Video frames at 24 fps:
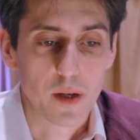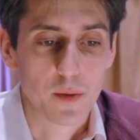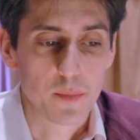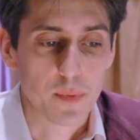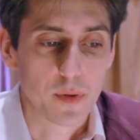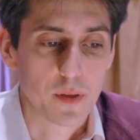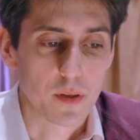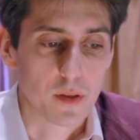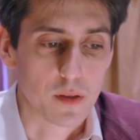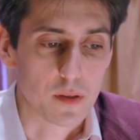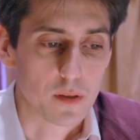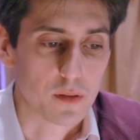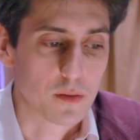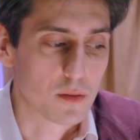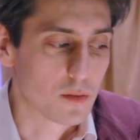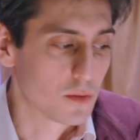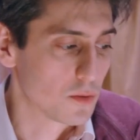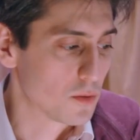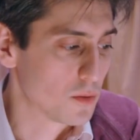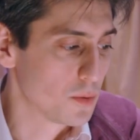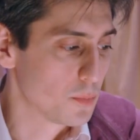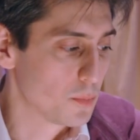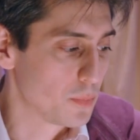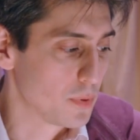opinion,
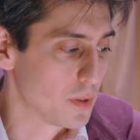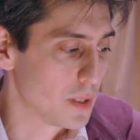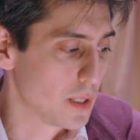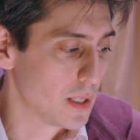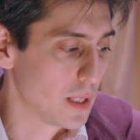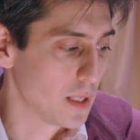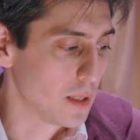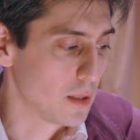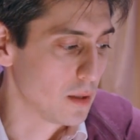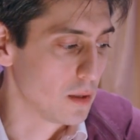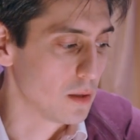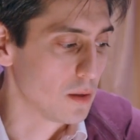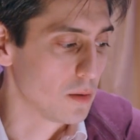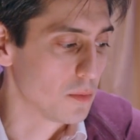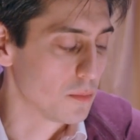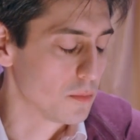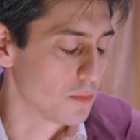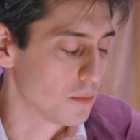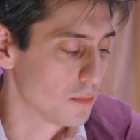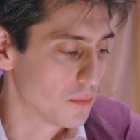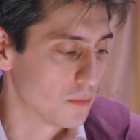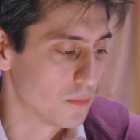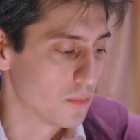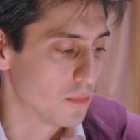to play
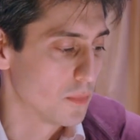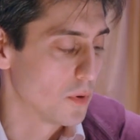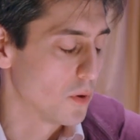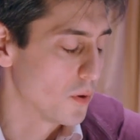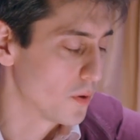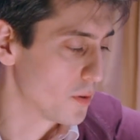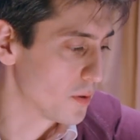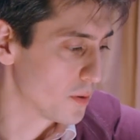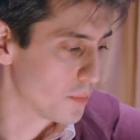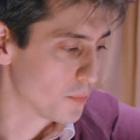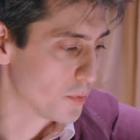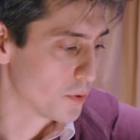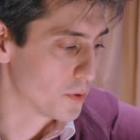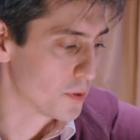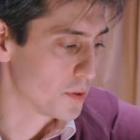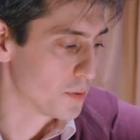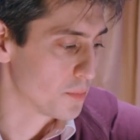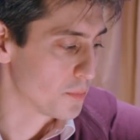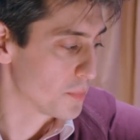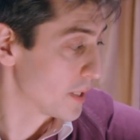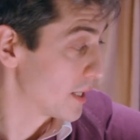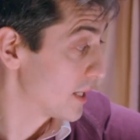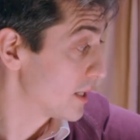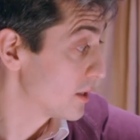on the
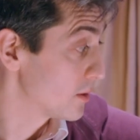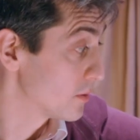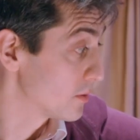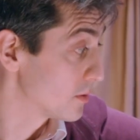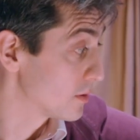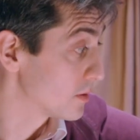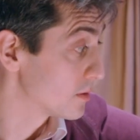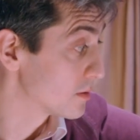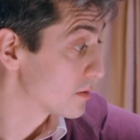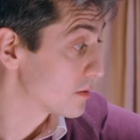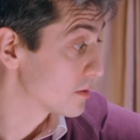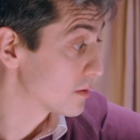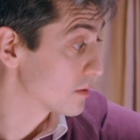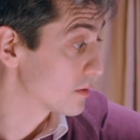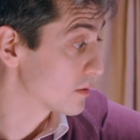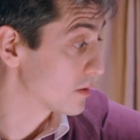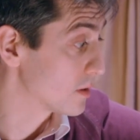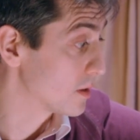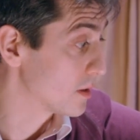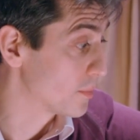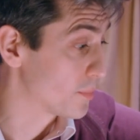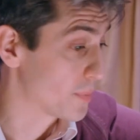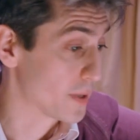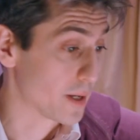modern piano is
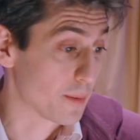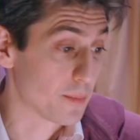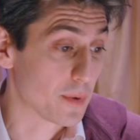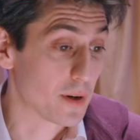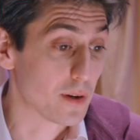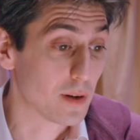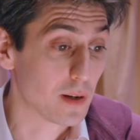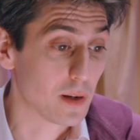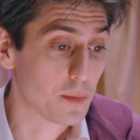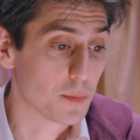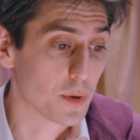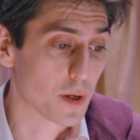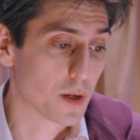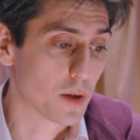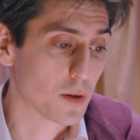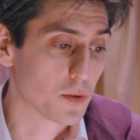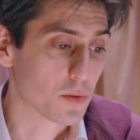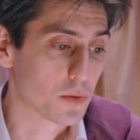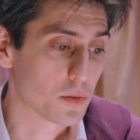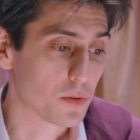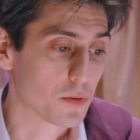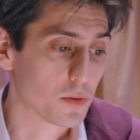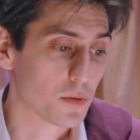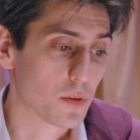primarily
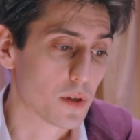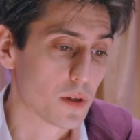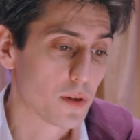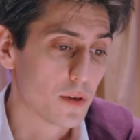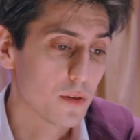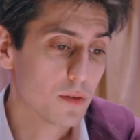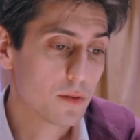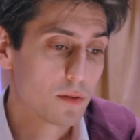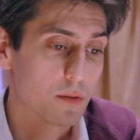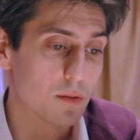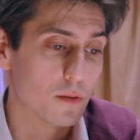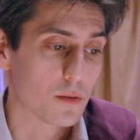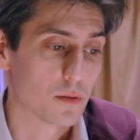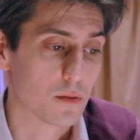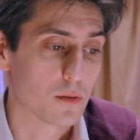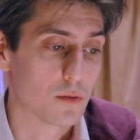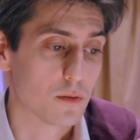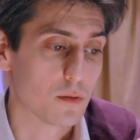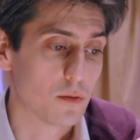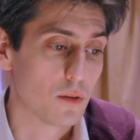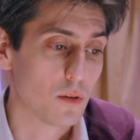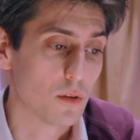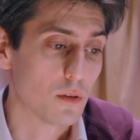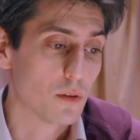because there is
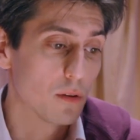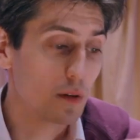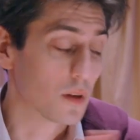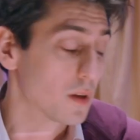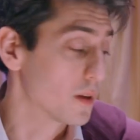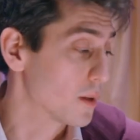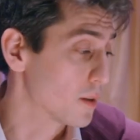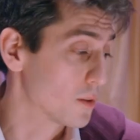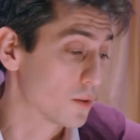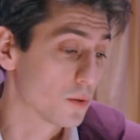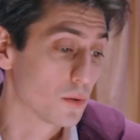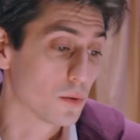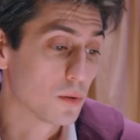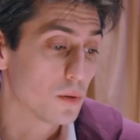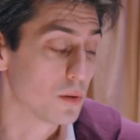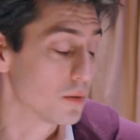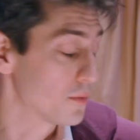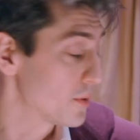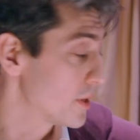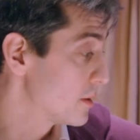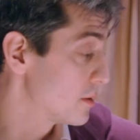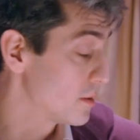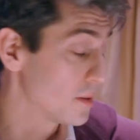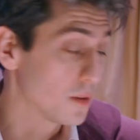nothing at all
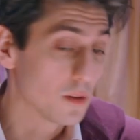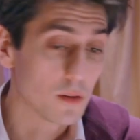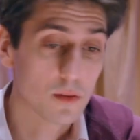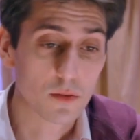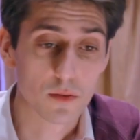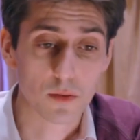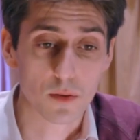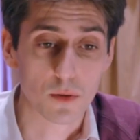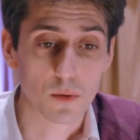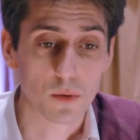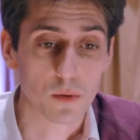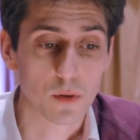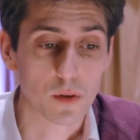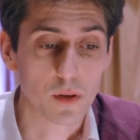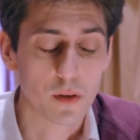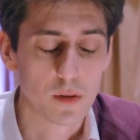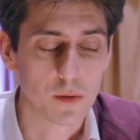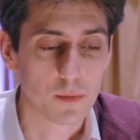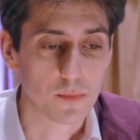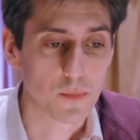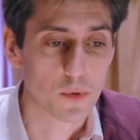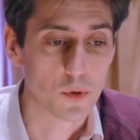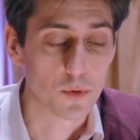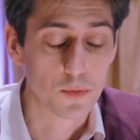written in the score.
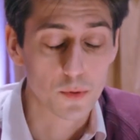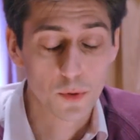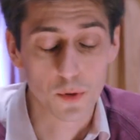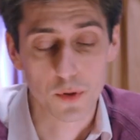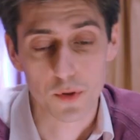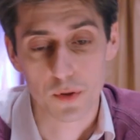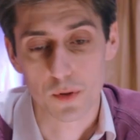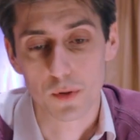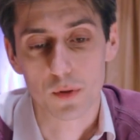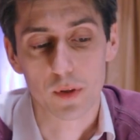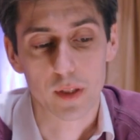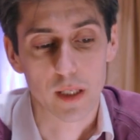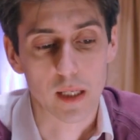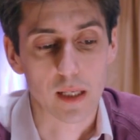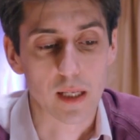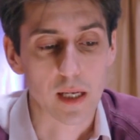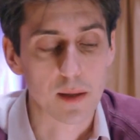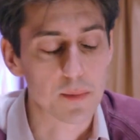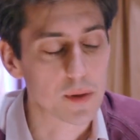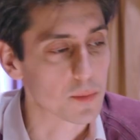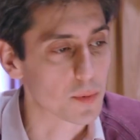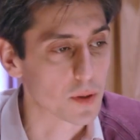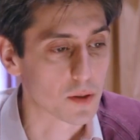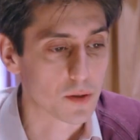Of course, no
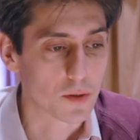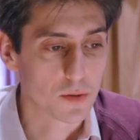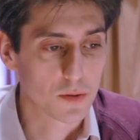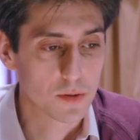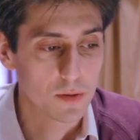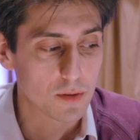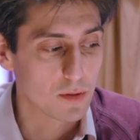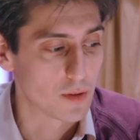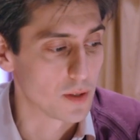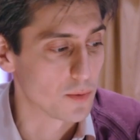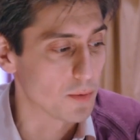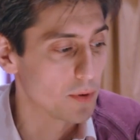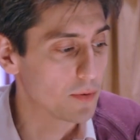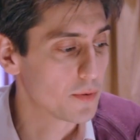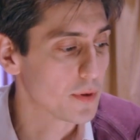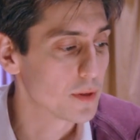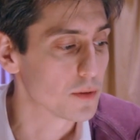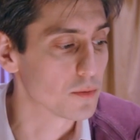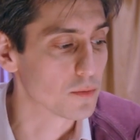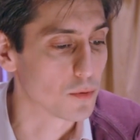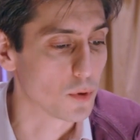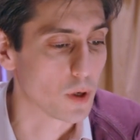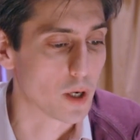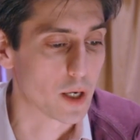dynamic, because they were
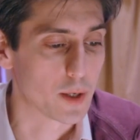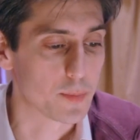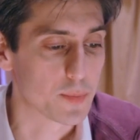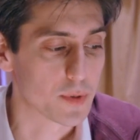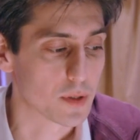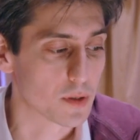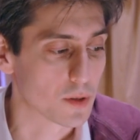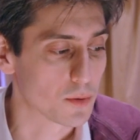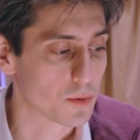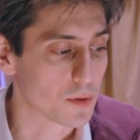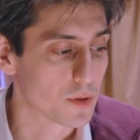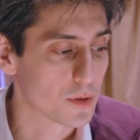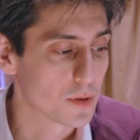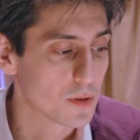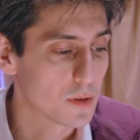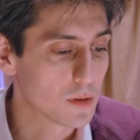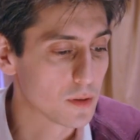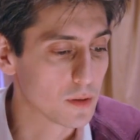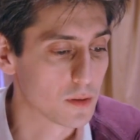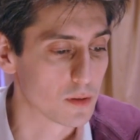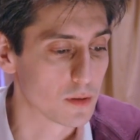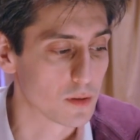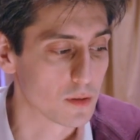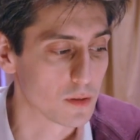written for harpsichord
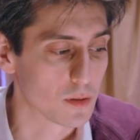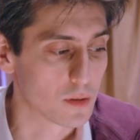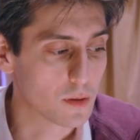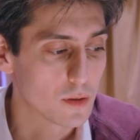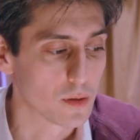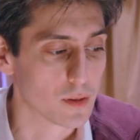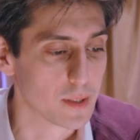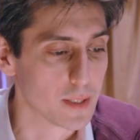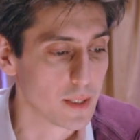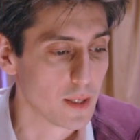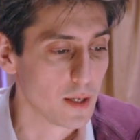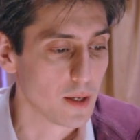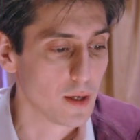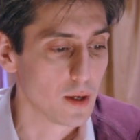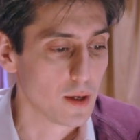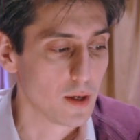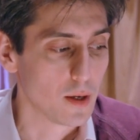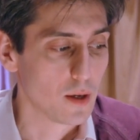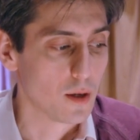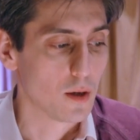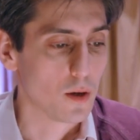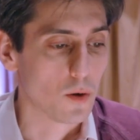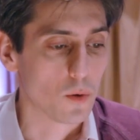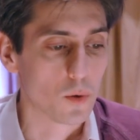and
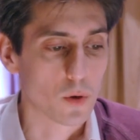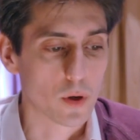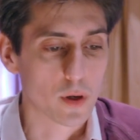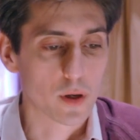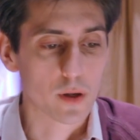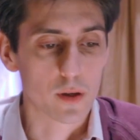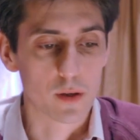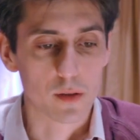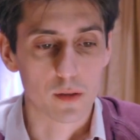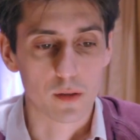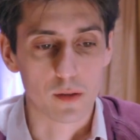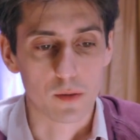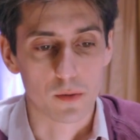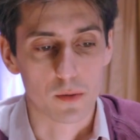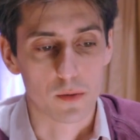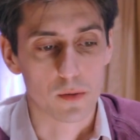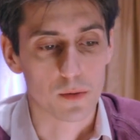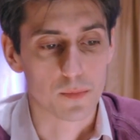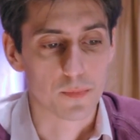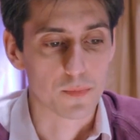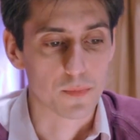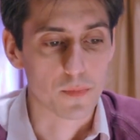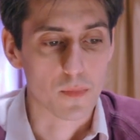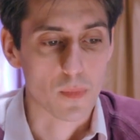organ
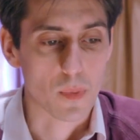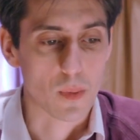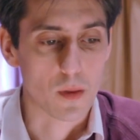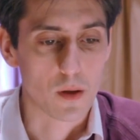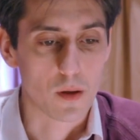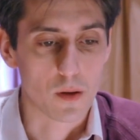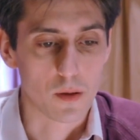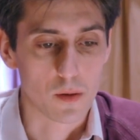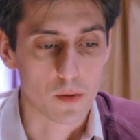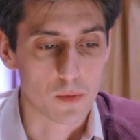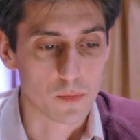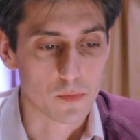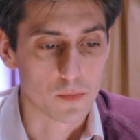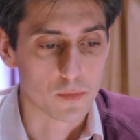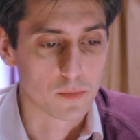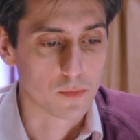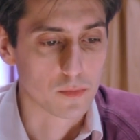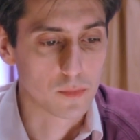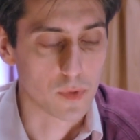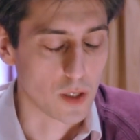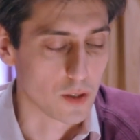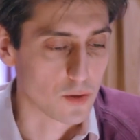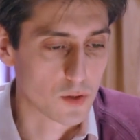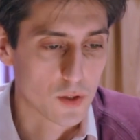or
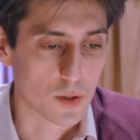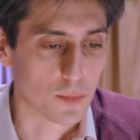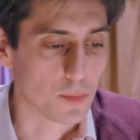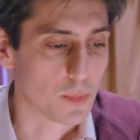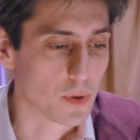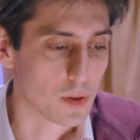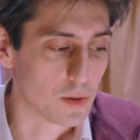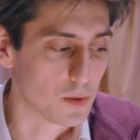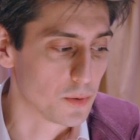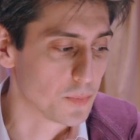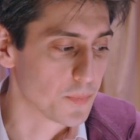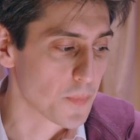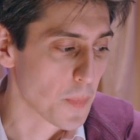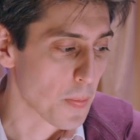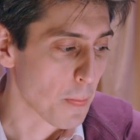cembalo.